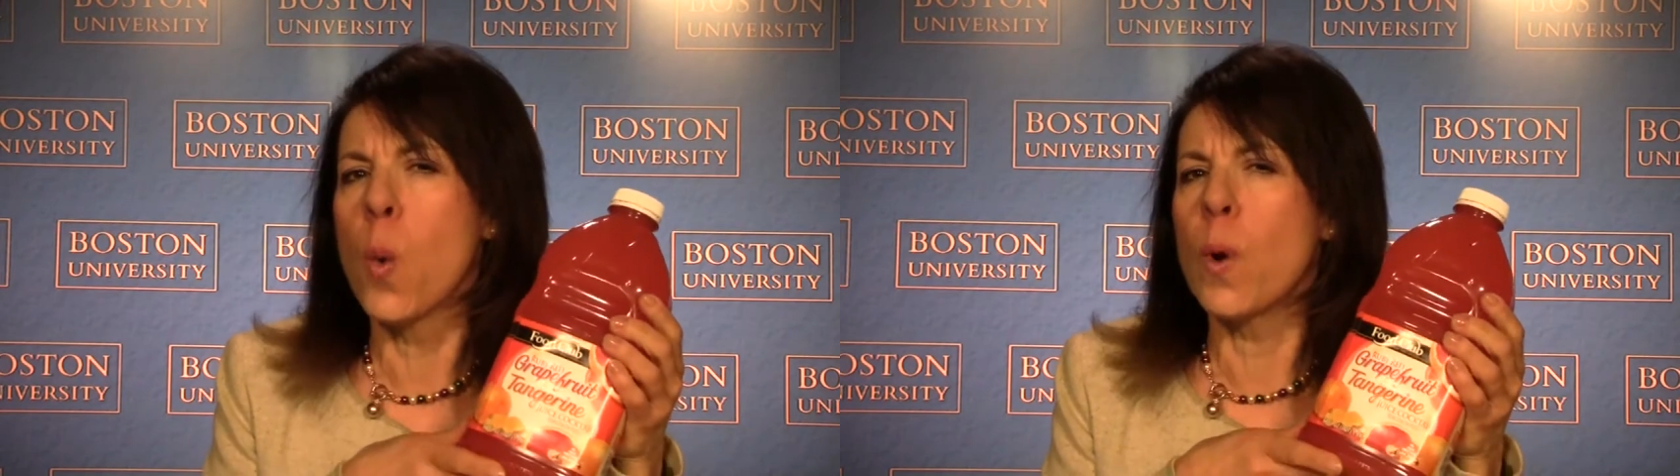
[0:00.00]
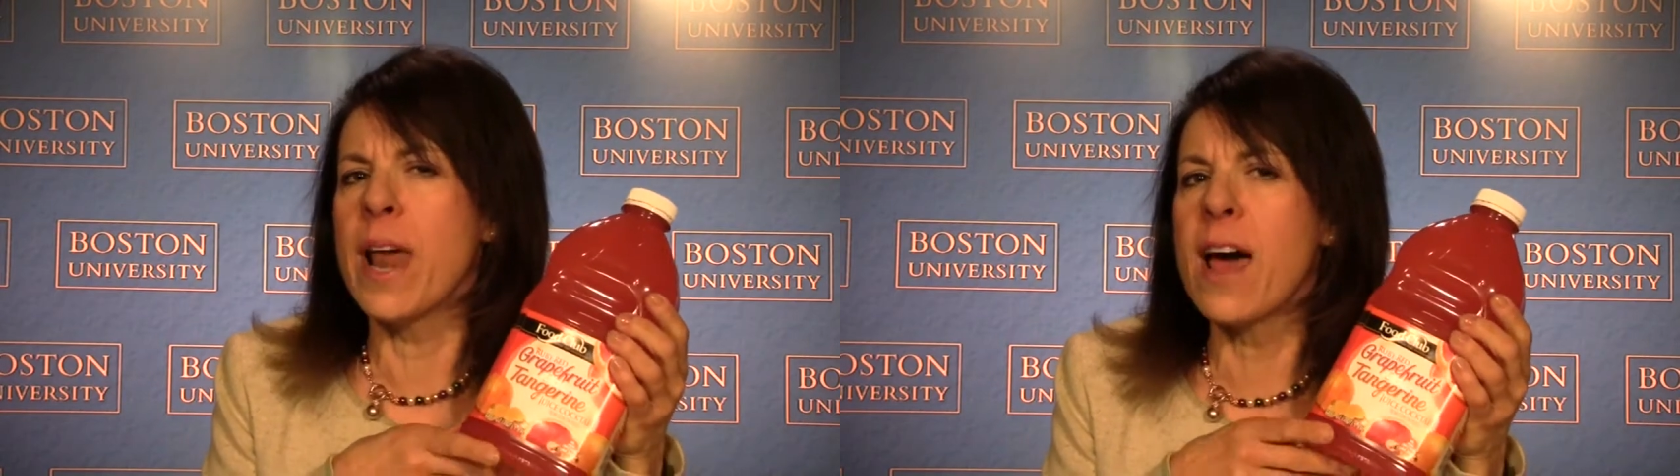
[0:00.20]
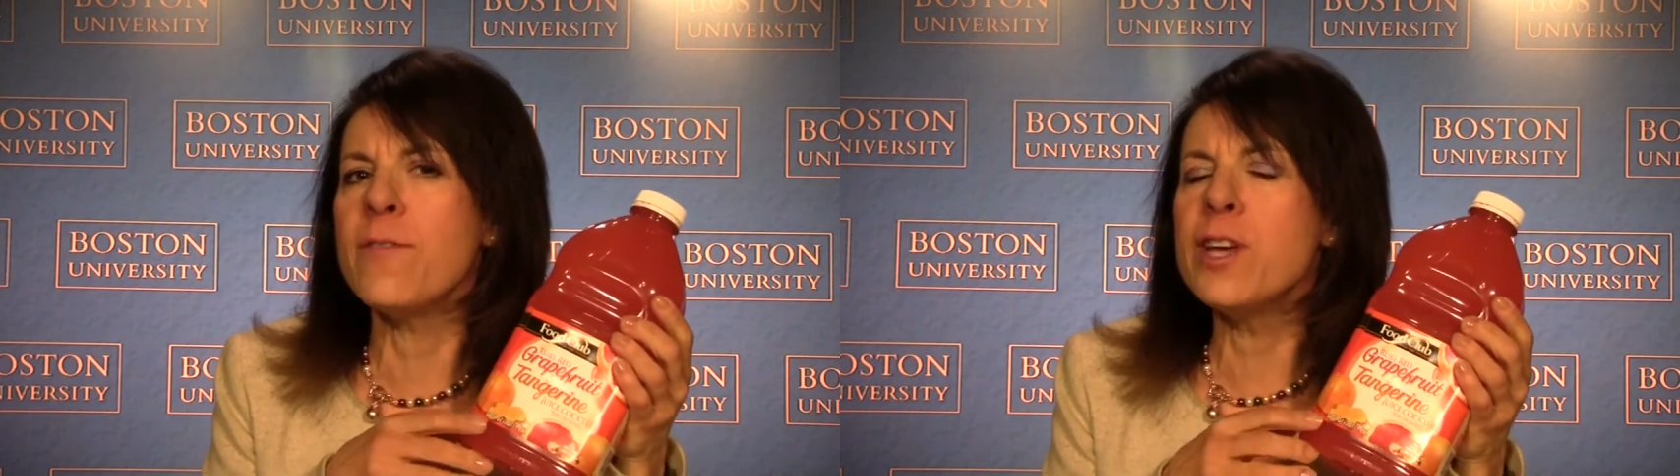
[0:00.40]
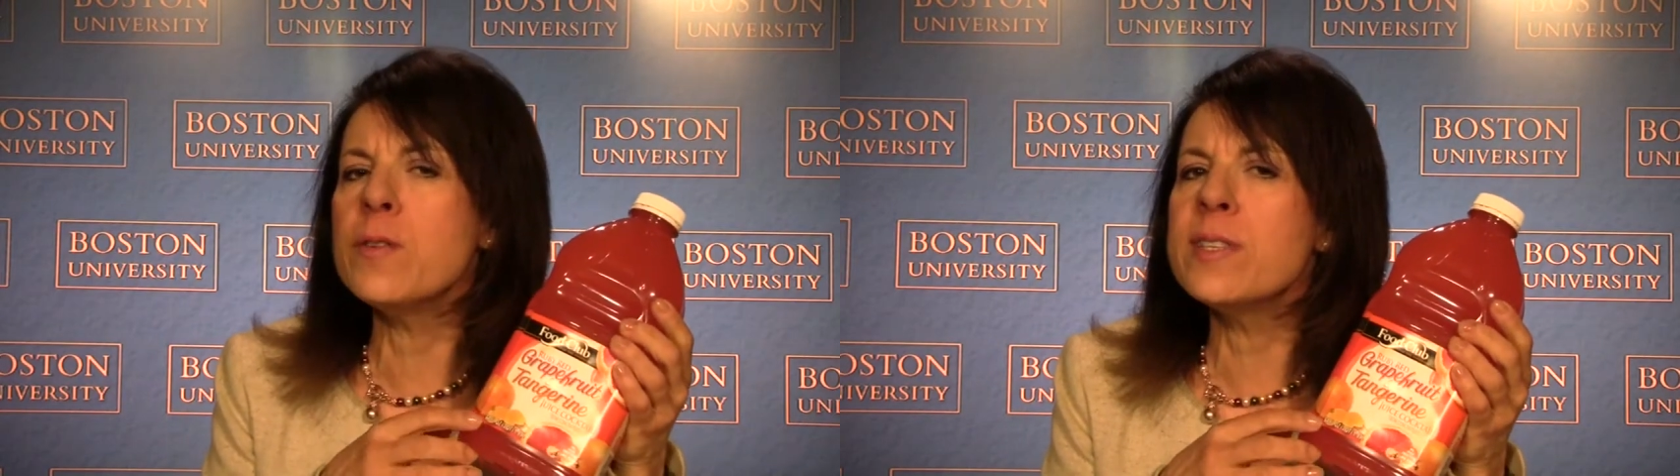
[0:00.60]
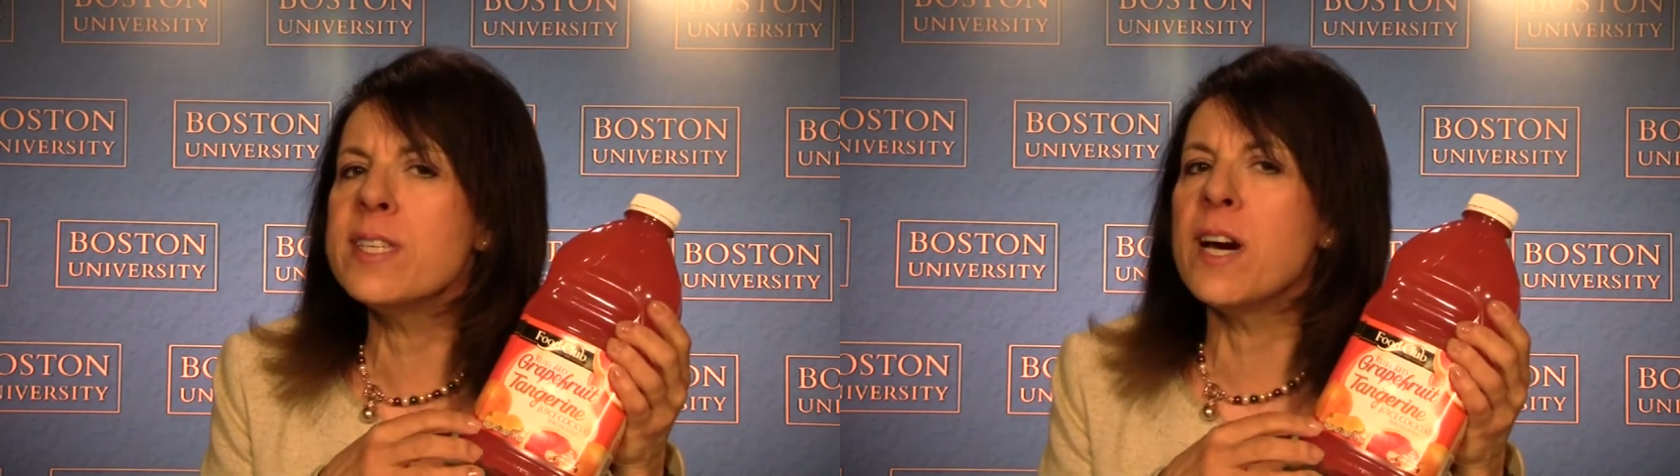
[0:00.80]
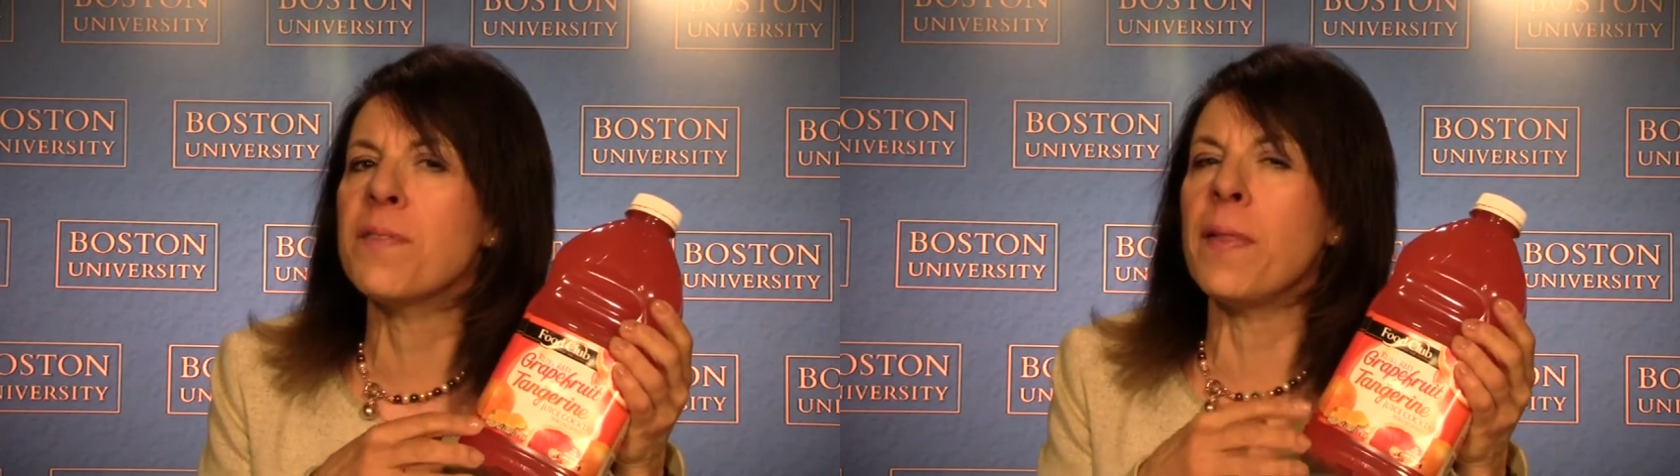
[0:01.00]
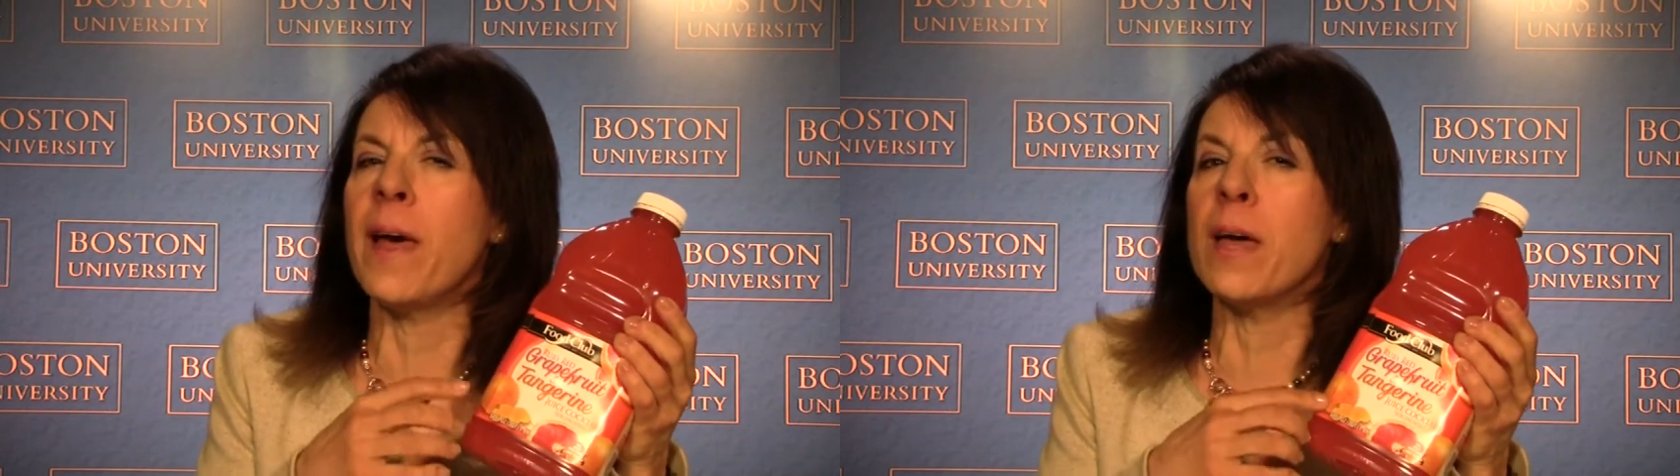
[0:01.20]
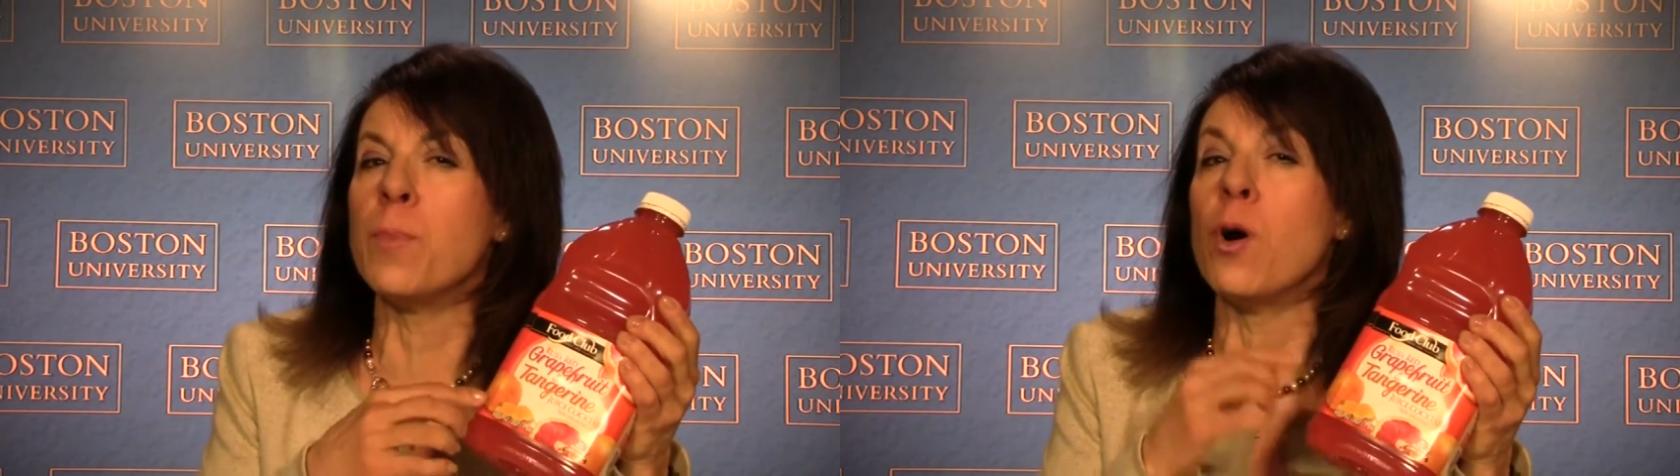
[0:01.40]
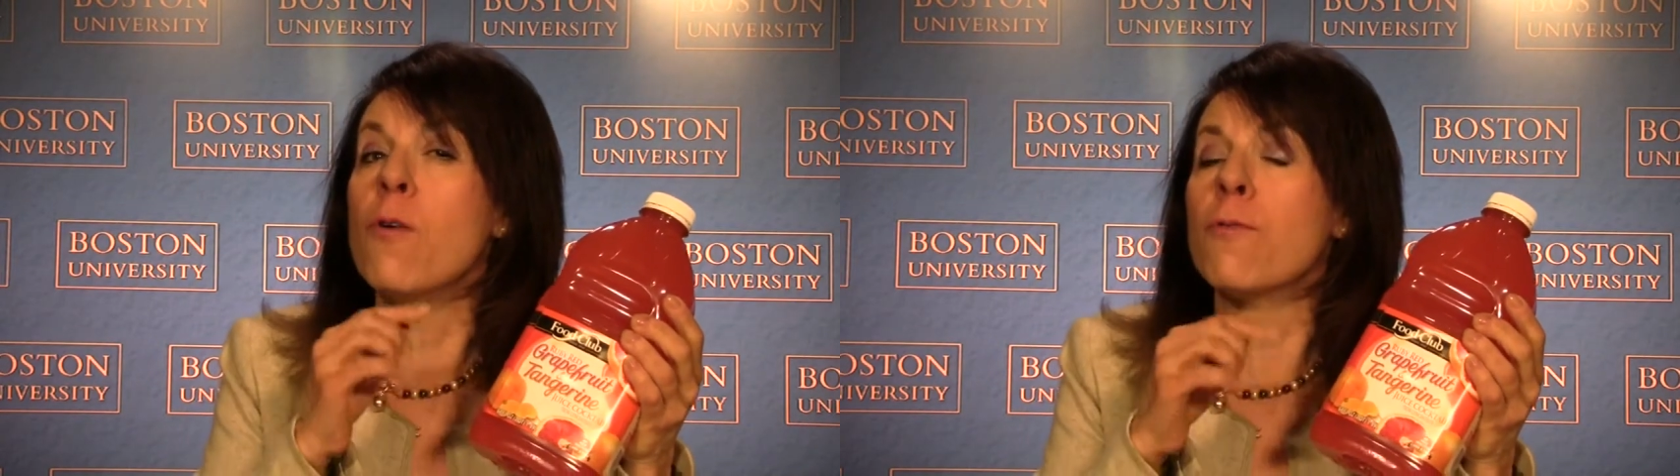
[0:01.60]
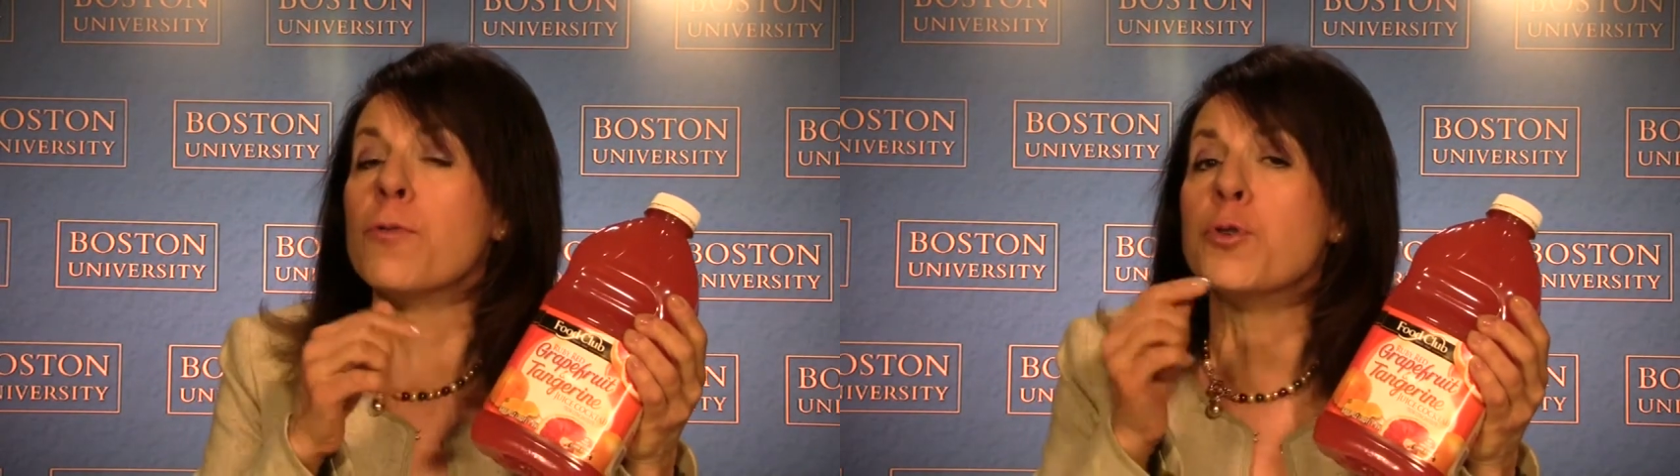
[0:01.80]
Whenever you see on the label
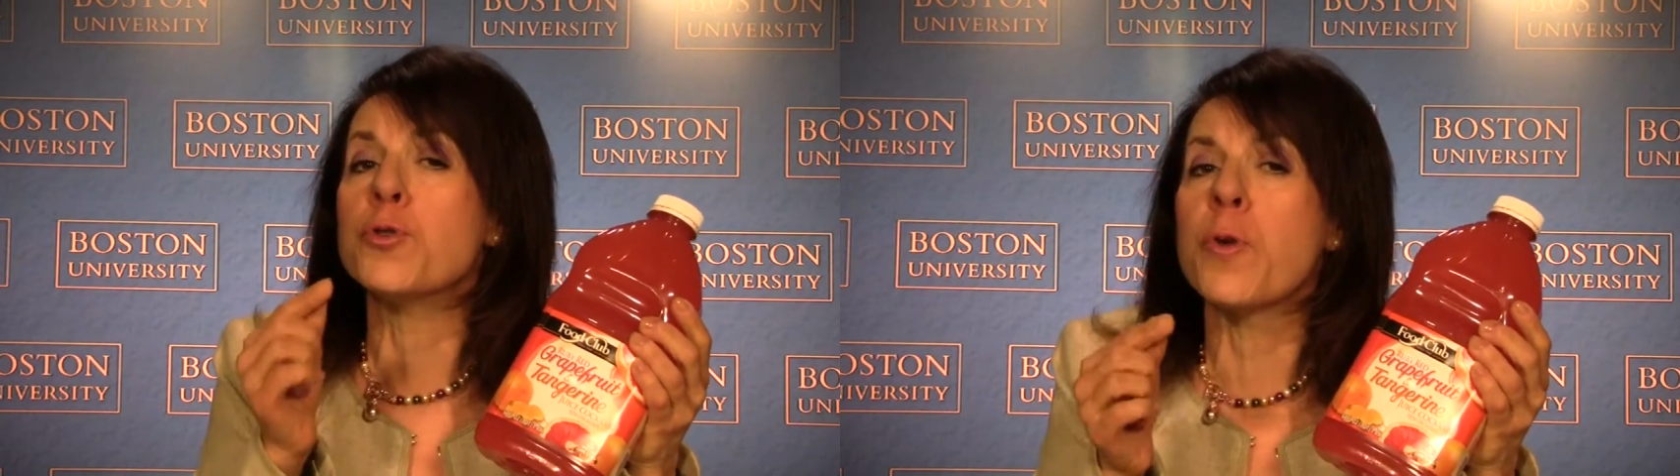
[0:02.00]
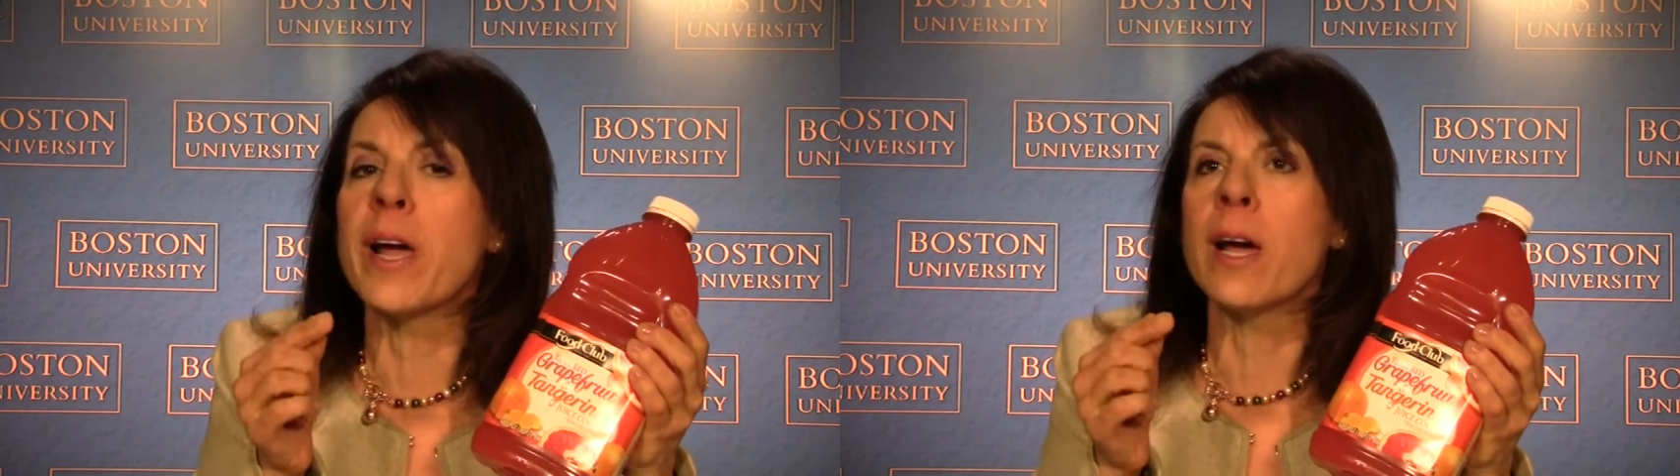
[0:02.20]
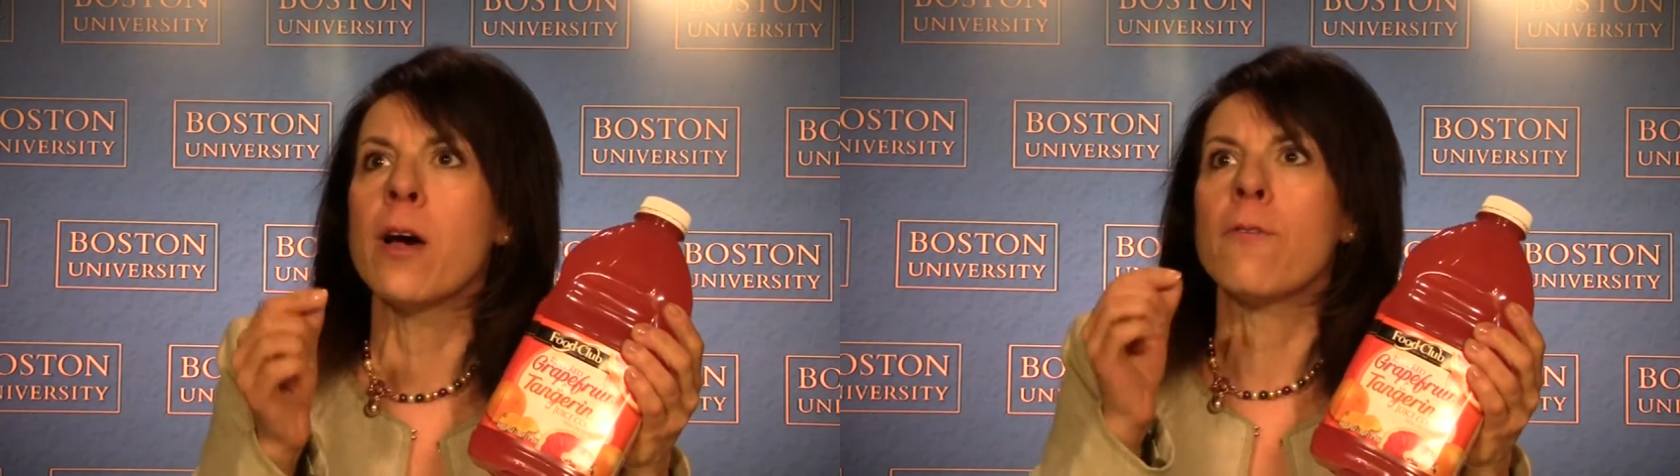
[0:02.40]
fruit drink,